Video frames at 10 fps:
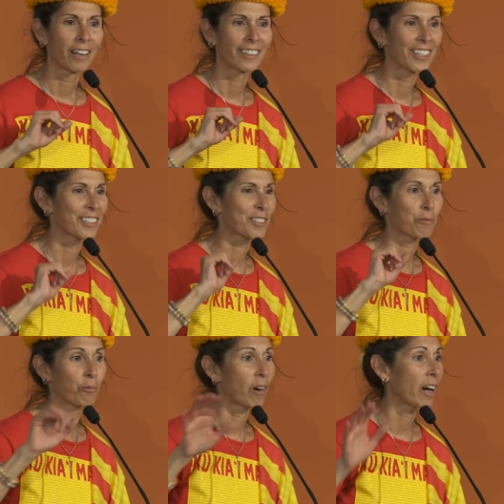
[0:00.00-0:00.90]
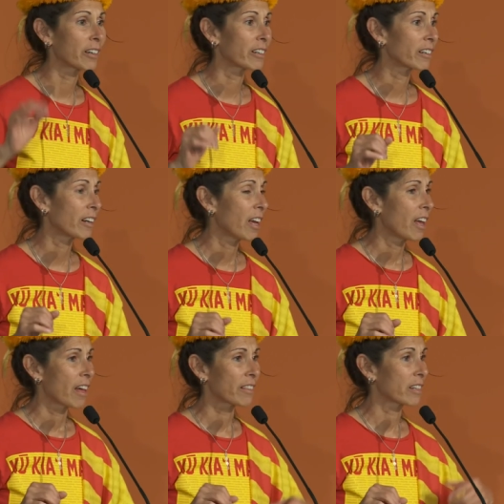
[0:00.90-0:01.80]
there's water,
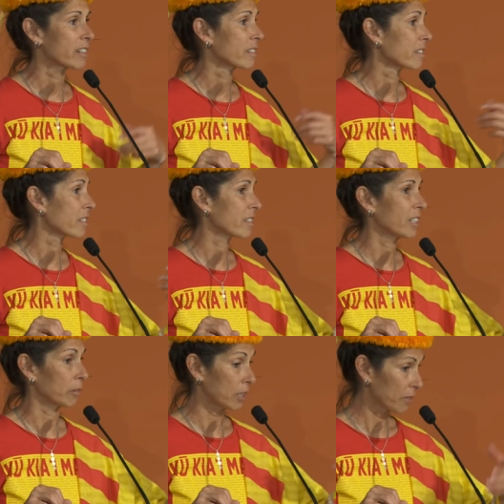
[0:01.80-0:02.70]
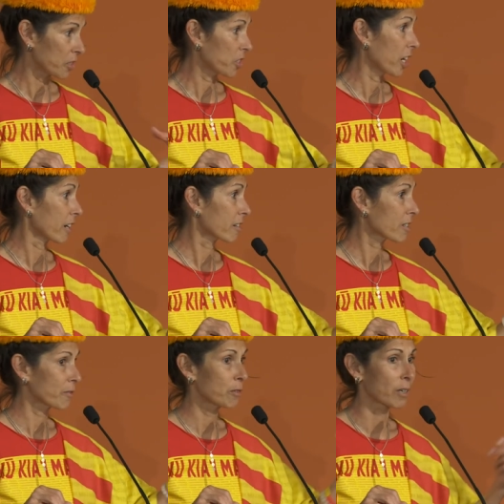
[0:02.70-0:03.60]
there's, you know, even chairs
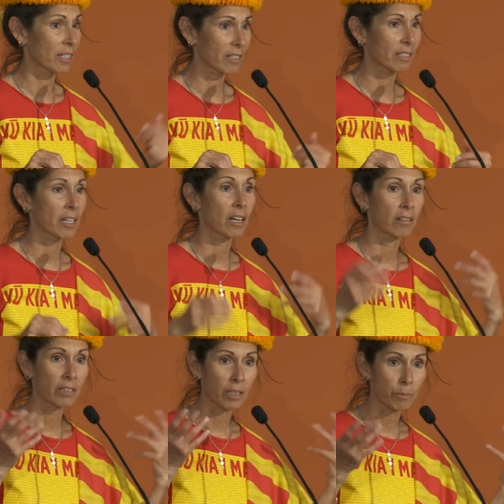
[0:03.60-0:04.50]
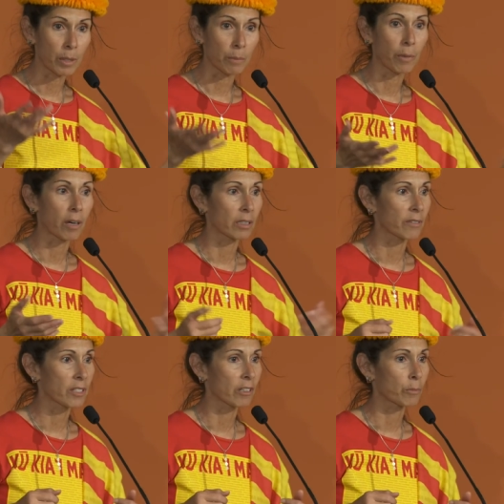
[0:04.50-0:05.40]
if you want to sit down and be a part of
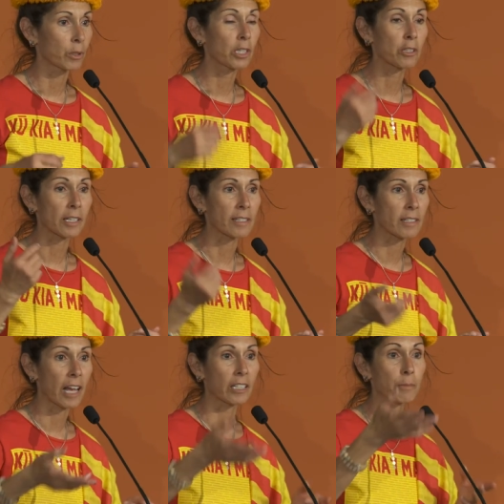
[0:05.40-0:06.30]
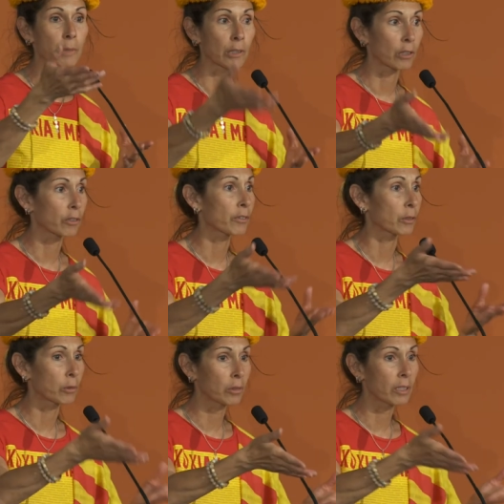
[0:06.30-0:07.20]
ceremony. You can stand up and learn the
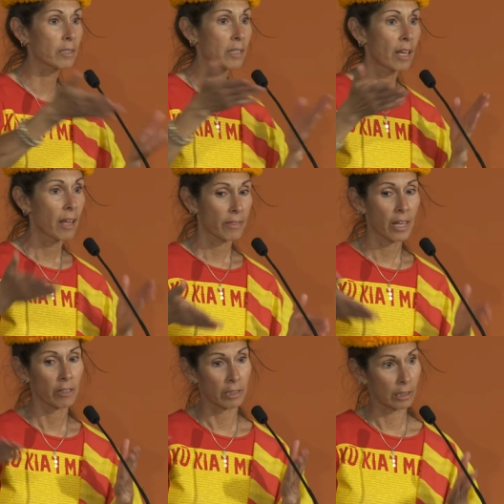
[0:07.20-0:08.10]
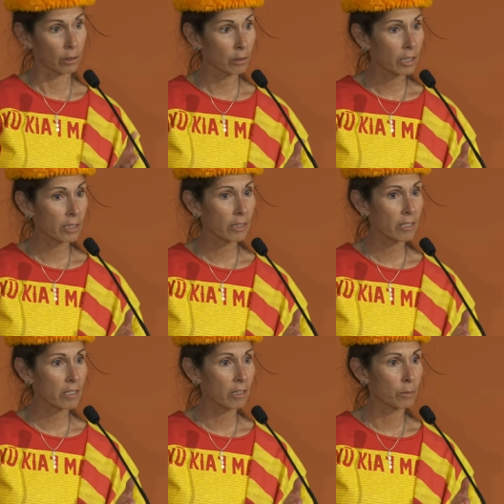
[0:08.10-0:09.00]
hulas that are included in the
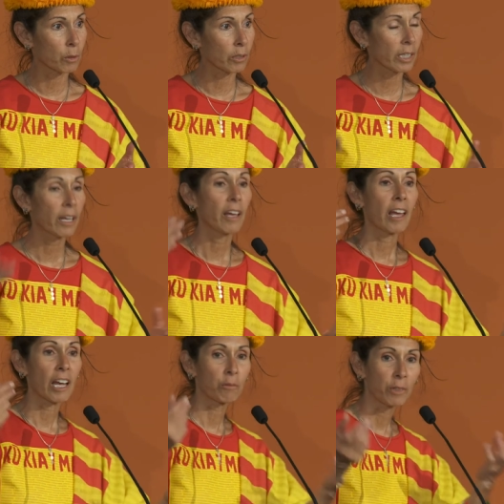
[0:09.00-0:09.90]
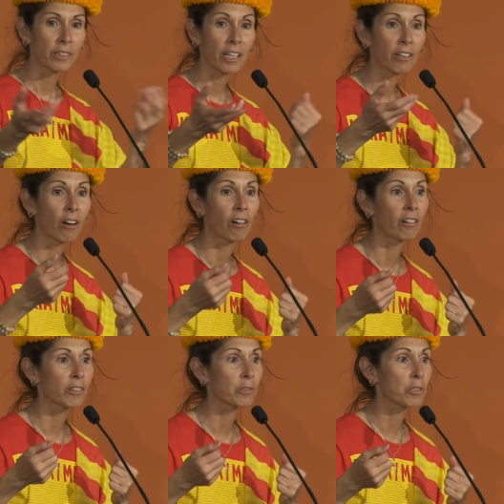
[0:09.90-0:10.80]
ceremony, and when they
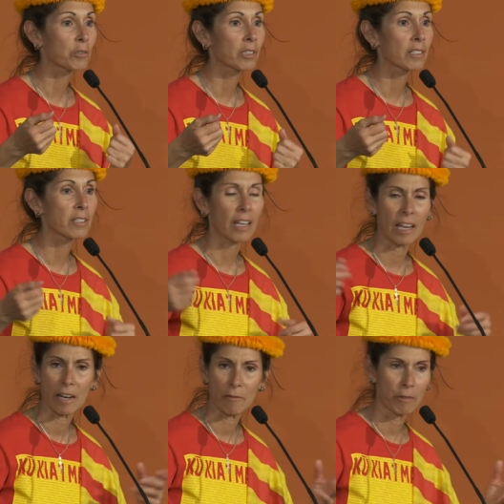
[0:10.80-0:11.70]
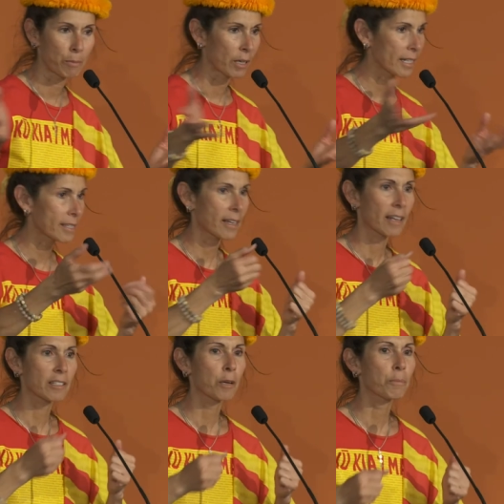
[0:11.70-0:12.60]
call those hulas, everybody
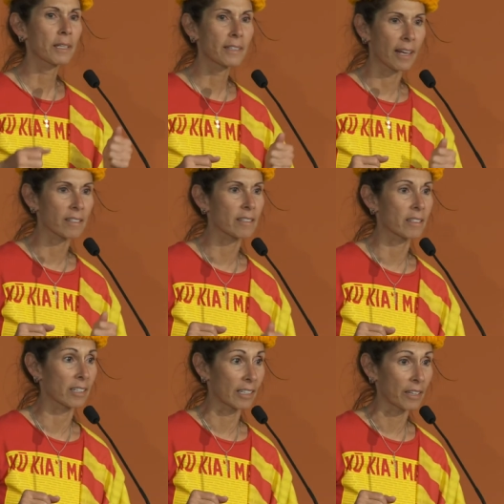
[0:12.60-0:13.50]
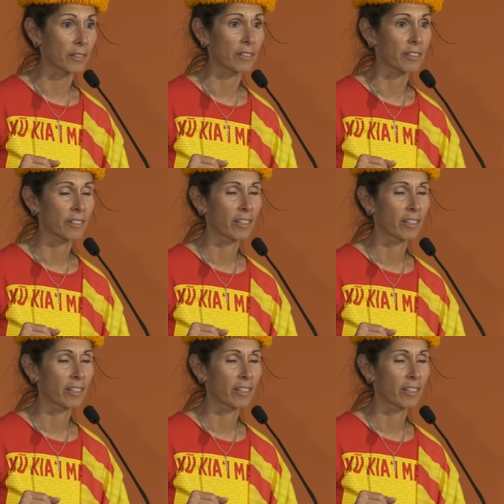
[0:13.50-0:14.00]
stands up and dances together.